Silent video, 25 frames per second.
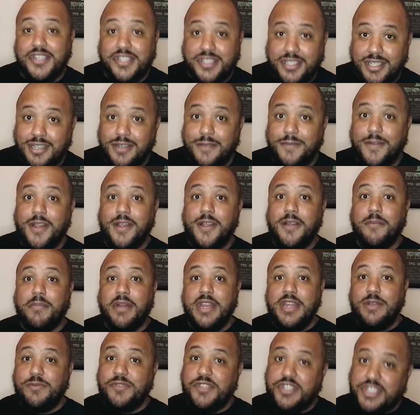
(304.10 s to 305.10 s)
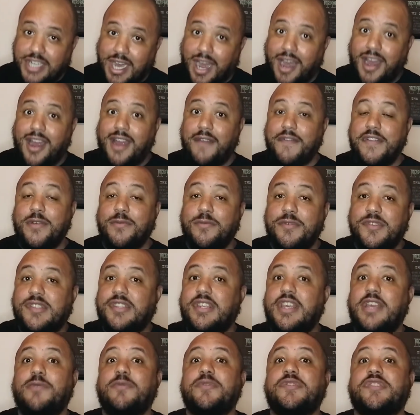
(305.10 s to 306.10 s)
of shit, but he was jive.
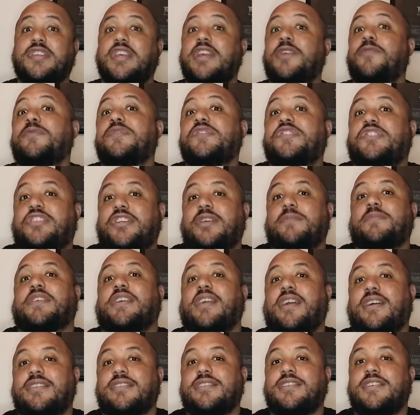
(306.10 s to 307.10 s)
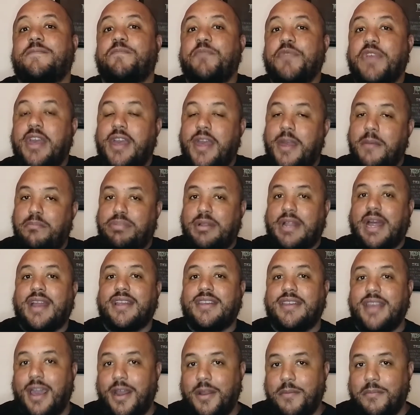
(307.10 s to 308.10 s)
He was Jim Kelly and
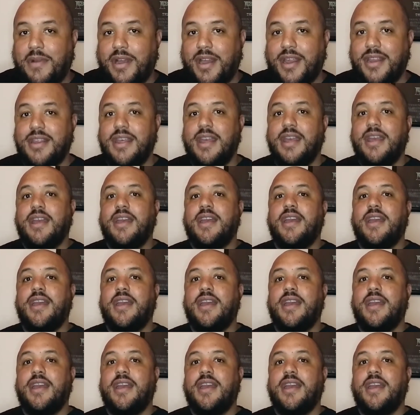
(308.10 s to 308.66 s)
Black Dynamite.